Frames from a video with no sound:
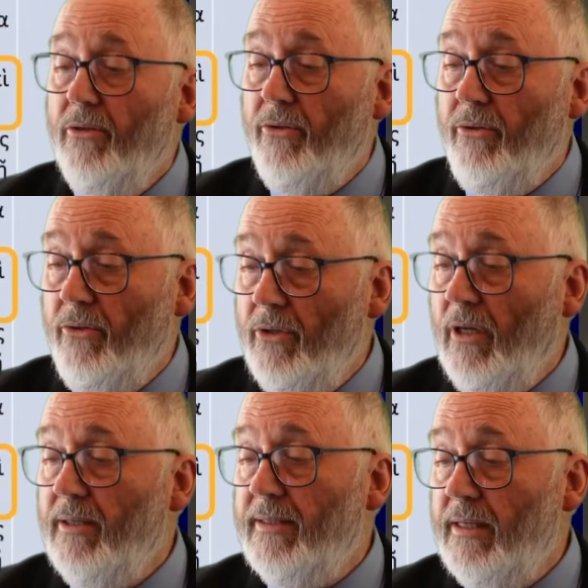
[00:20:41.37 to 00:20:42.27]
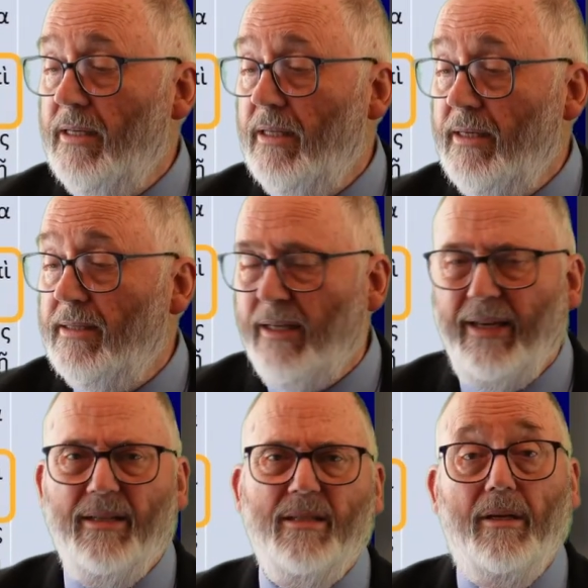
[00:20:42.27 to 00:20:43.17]
Do you not see these
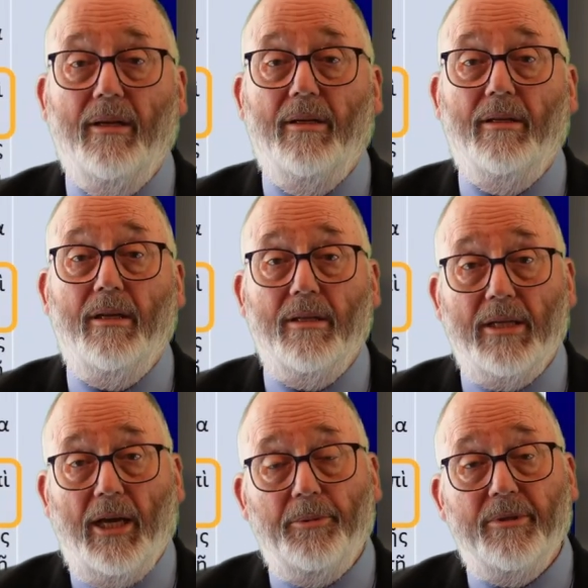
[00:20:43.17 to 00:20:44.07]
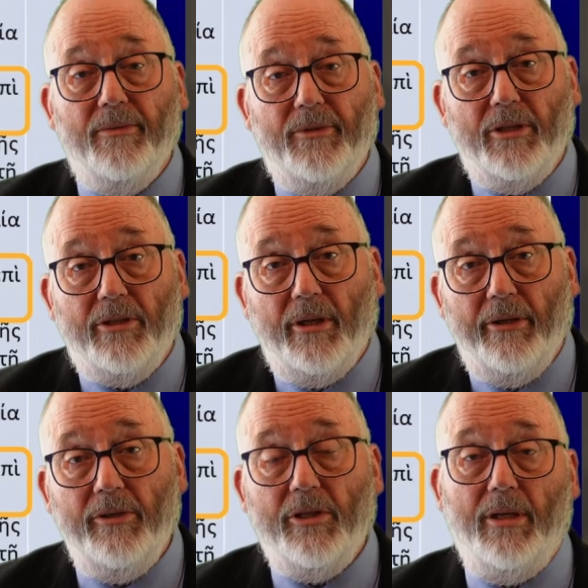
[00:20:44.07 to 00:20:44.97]
things? The disciples have just
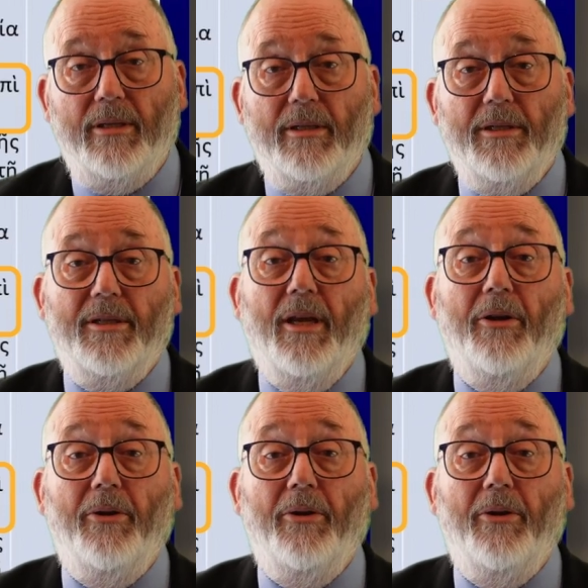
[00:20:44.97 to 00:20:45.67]
shown Jesus